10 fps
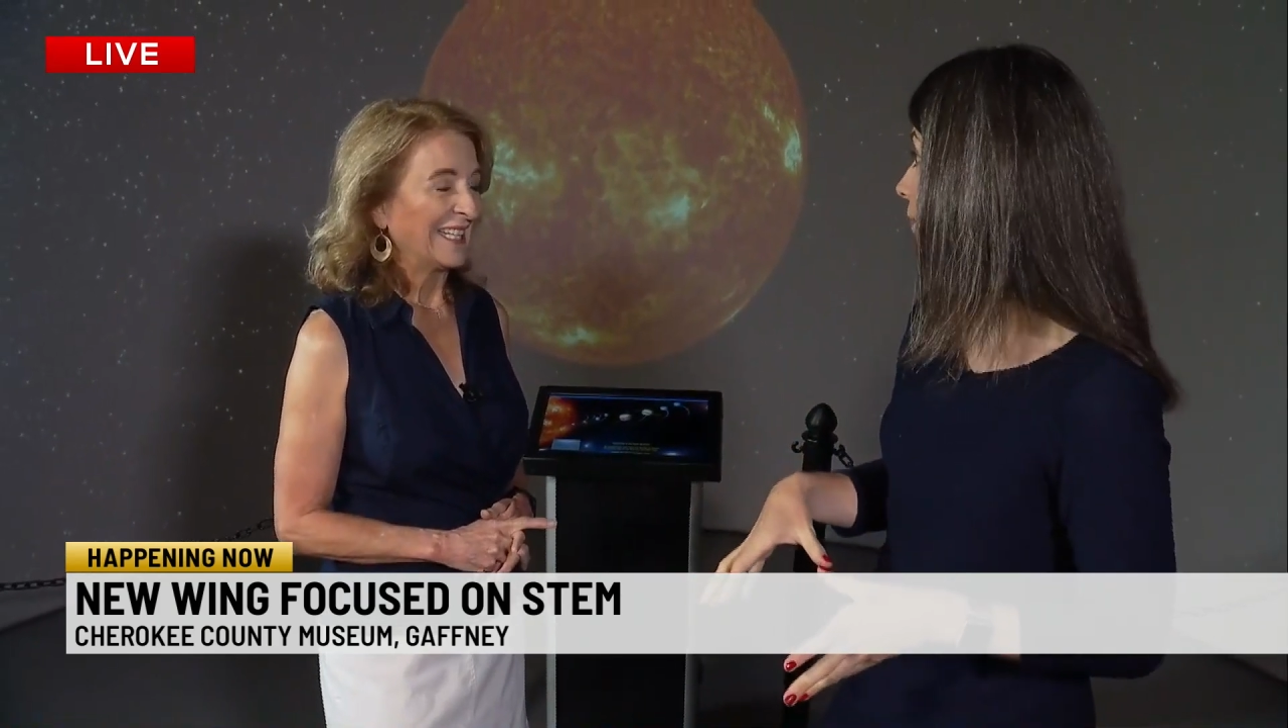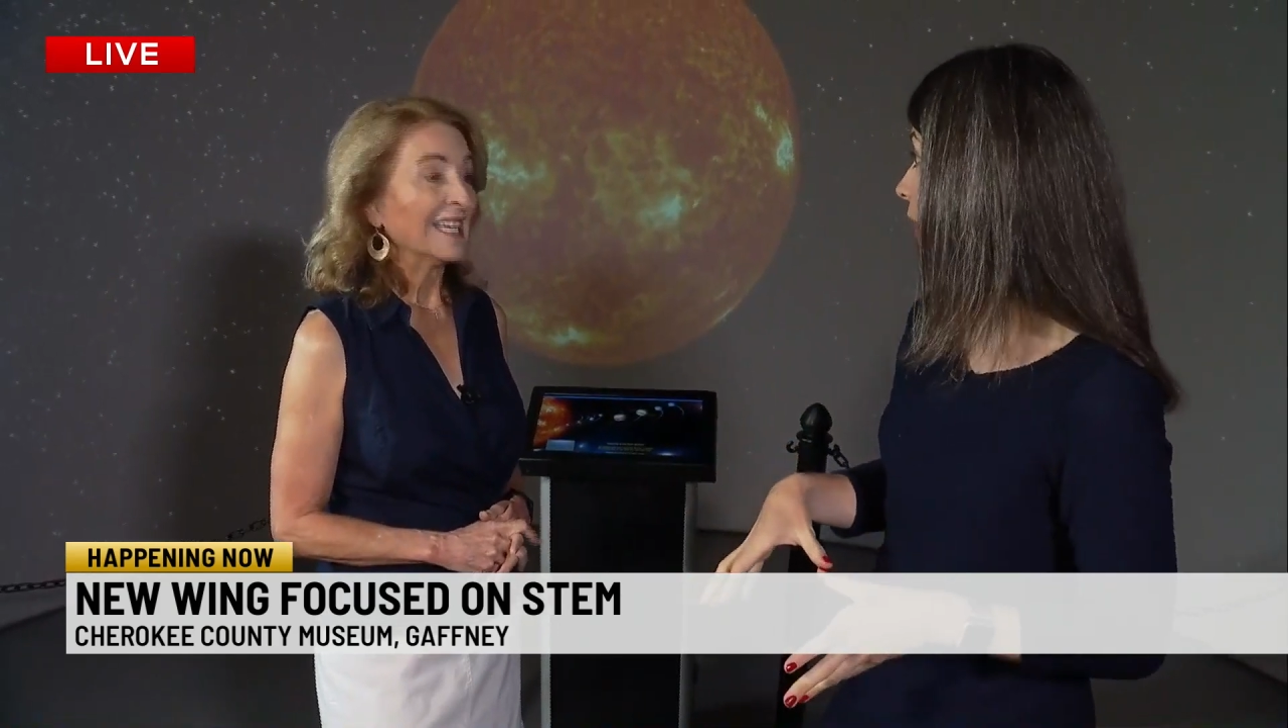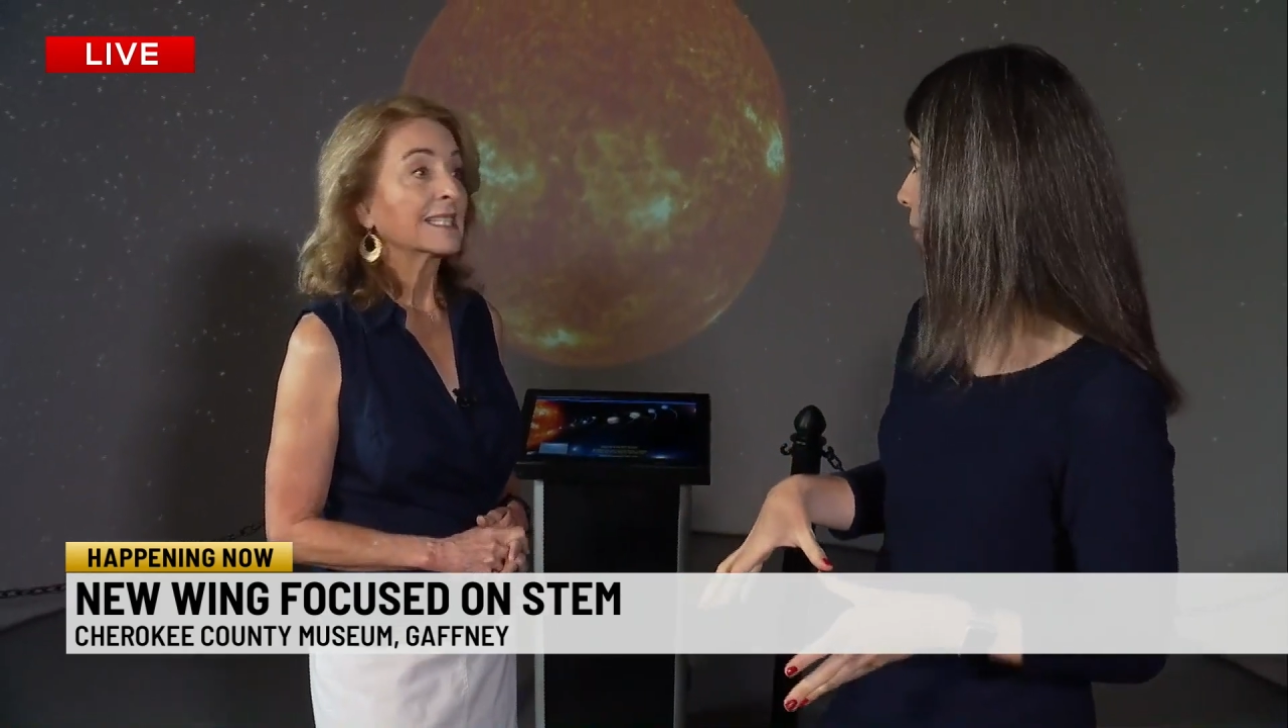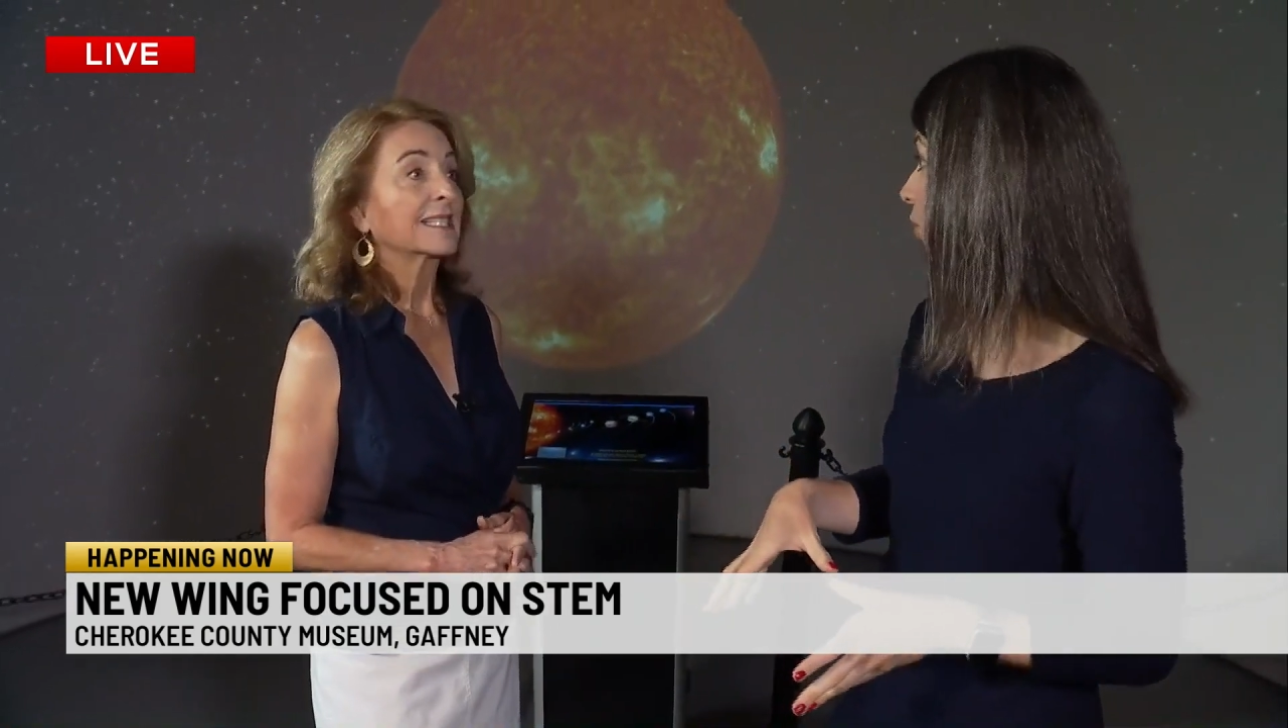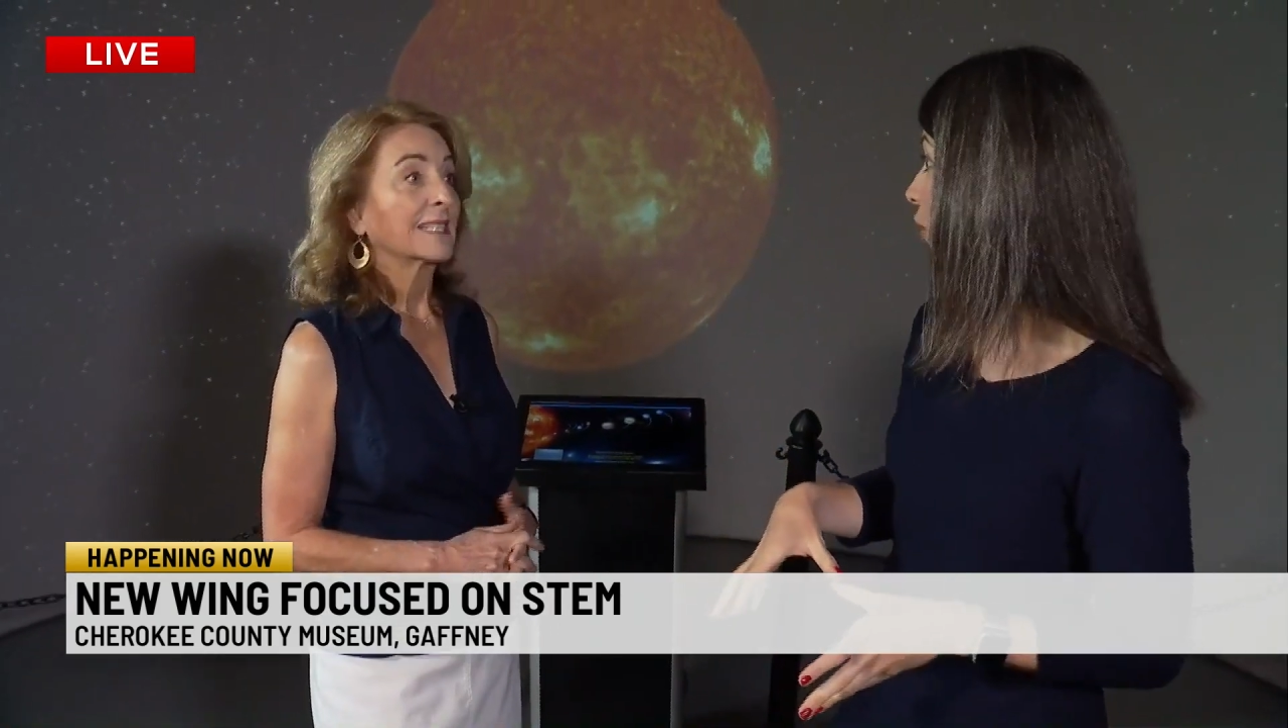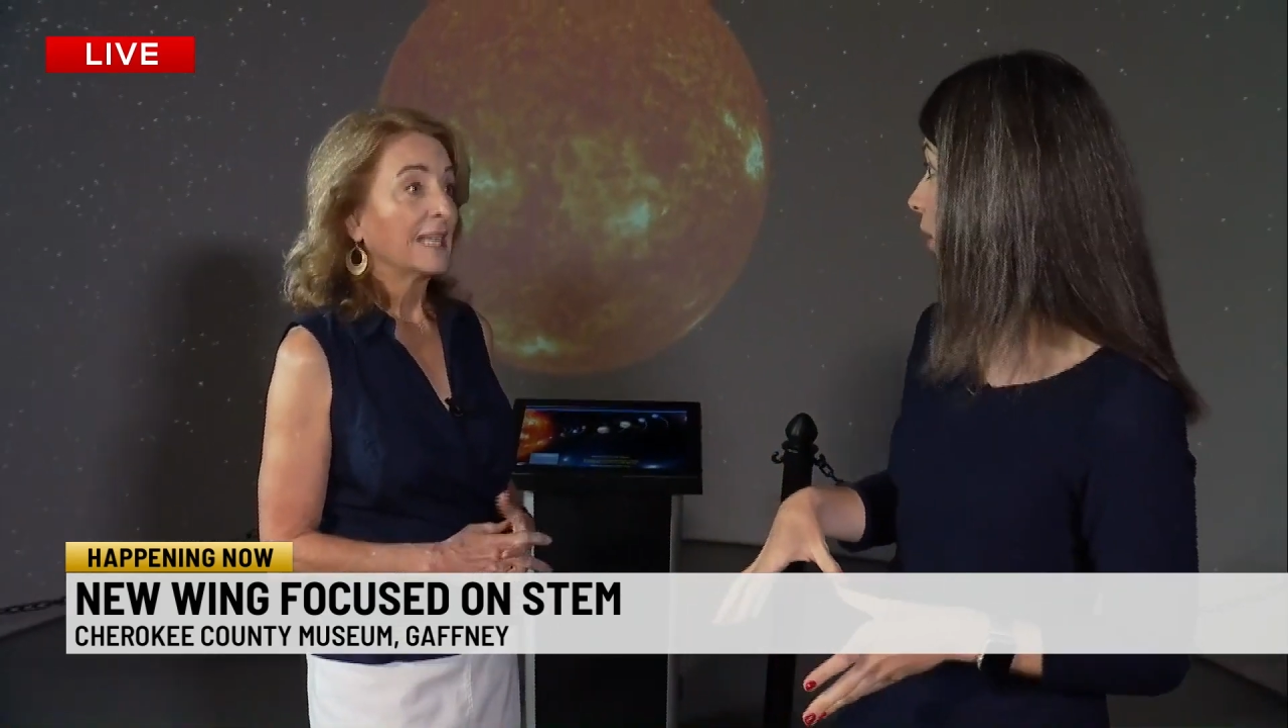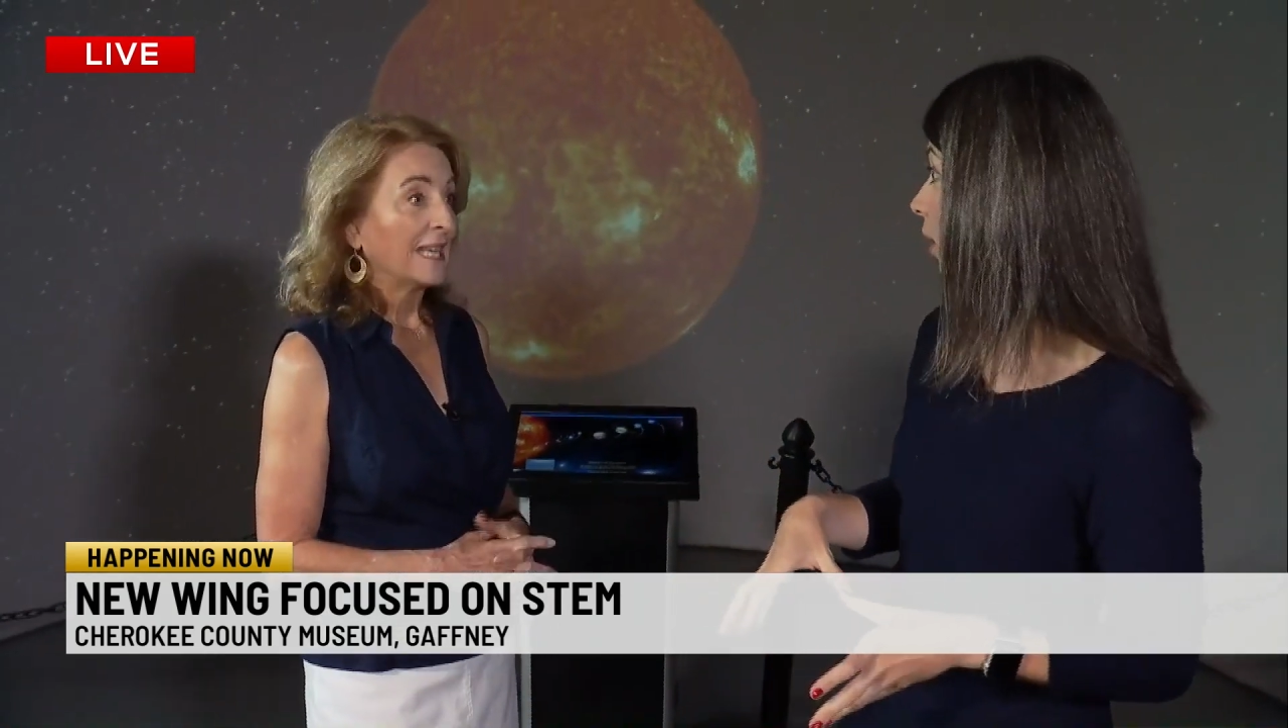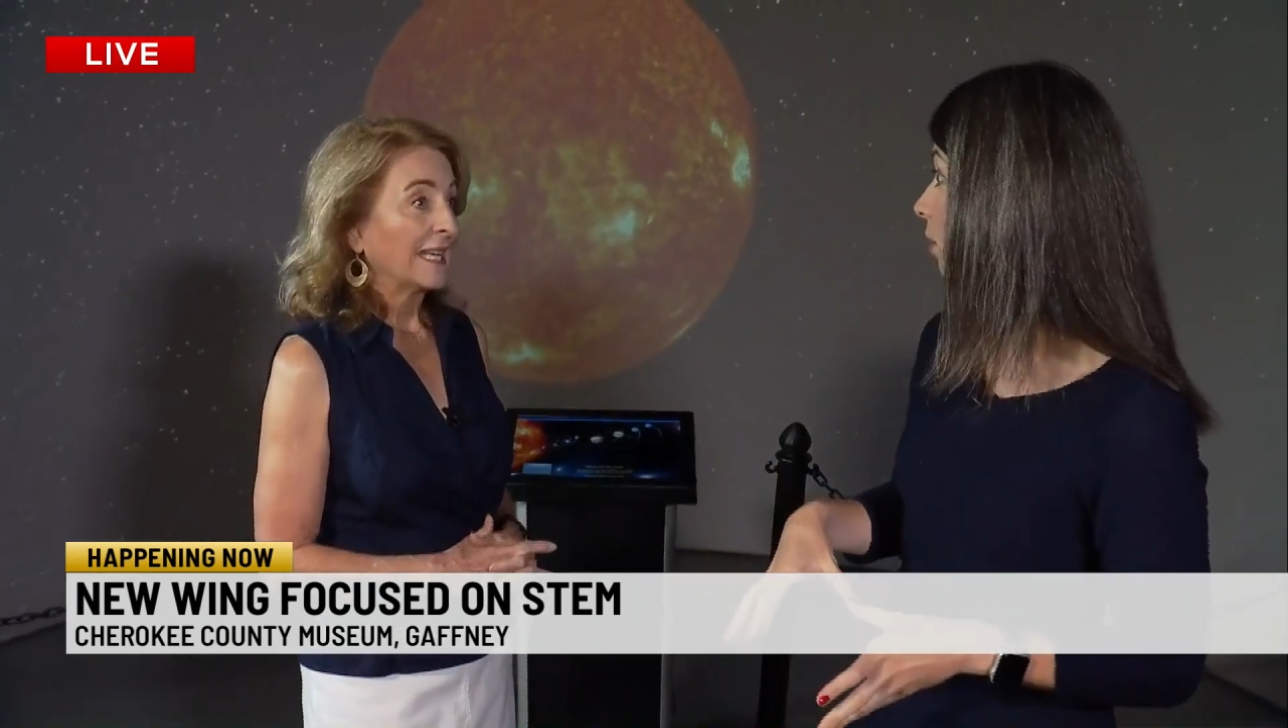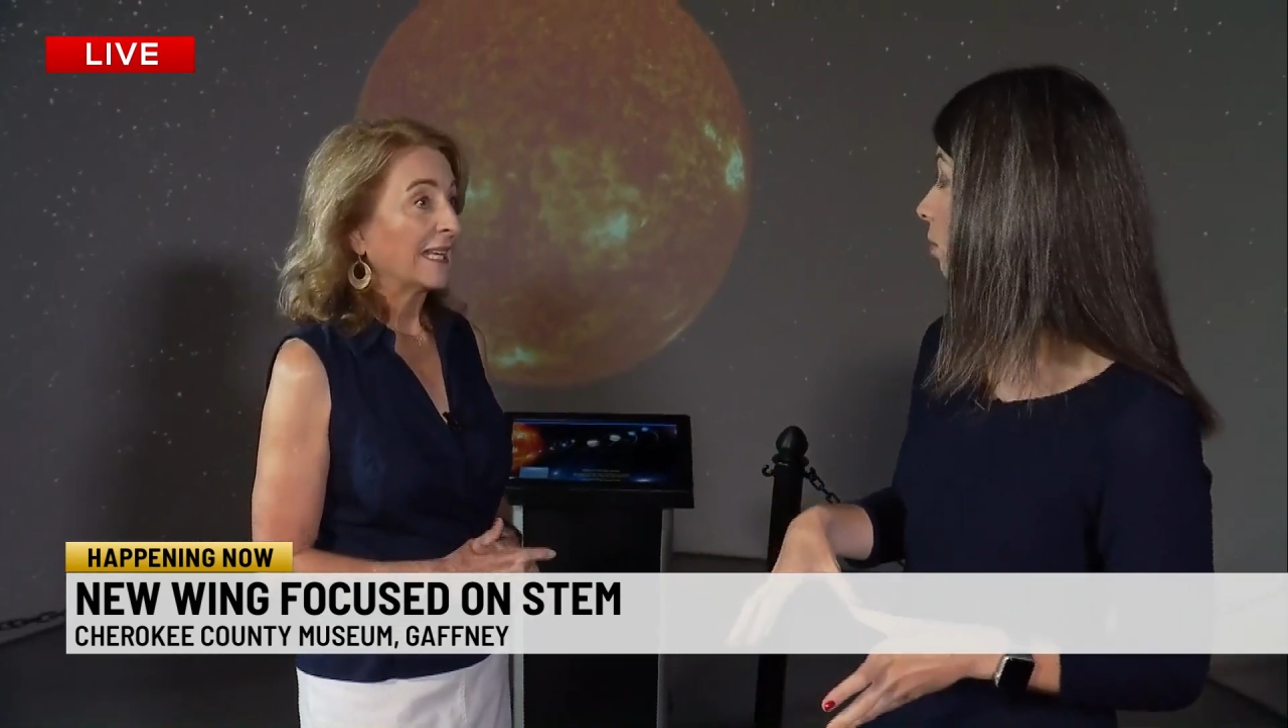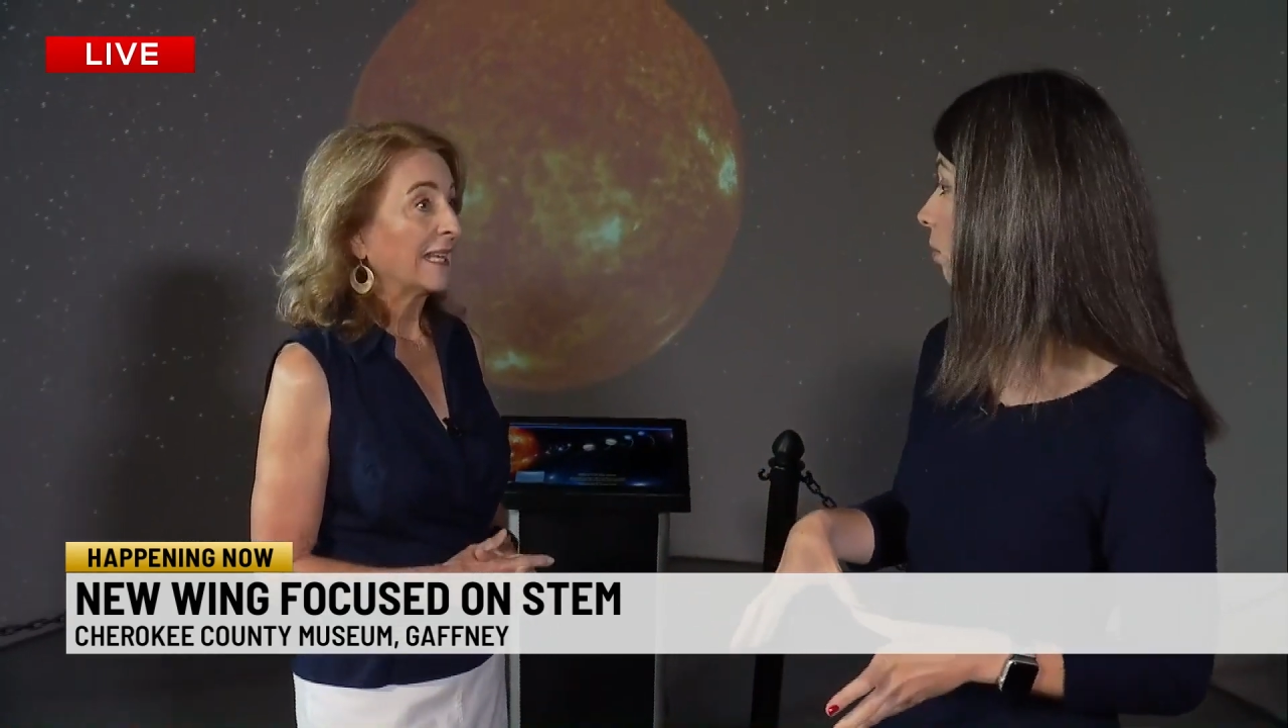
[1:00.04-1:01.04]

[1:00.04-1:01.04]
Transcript: yes. family friendly?